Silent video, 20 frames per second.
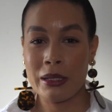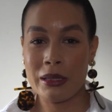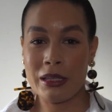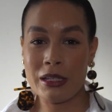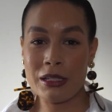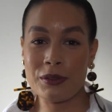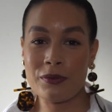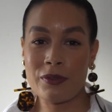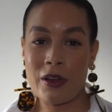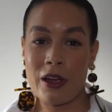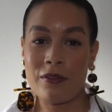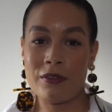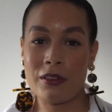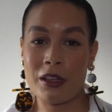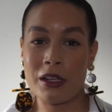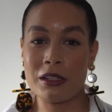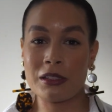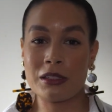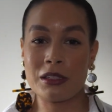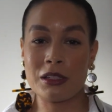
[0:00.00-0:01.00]
these 5
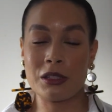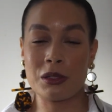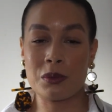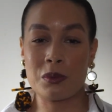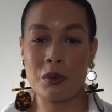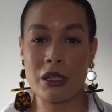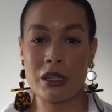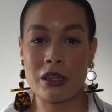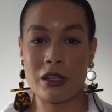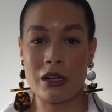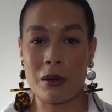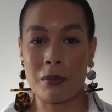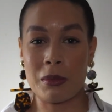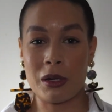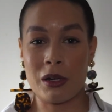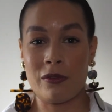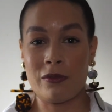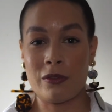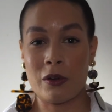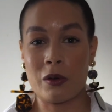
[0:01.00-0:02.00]
things this week that I'm
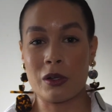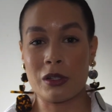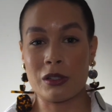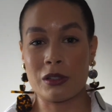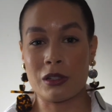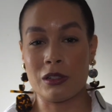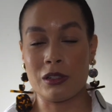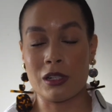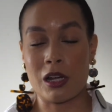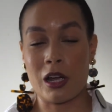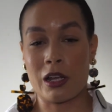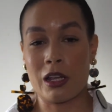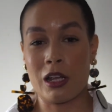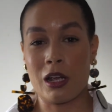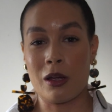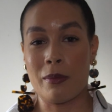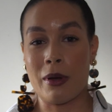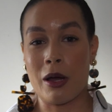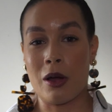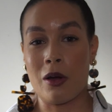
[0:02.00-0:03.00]
going to focus on
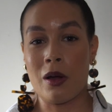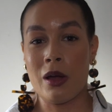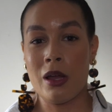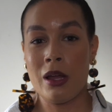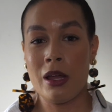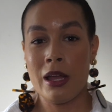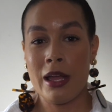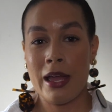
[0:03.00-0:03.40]
talking about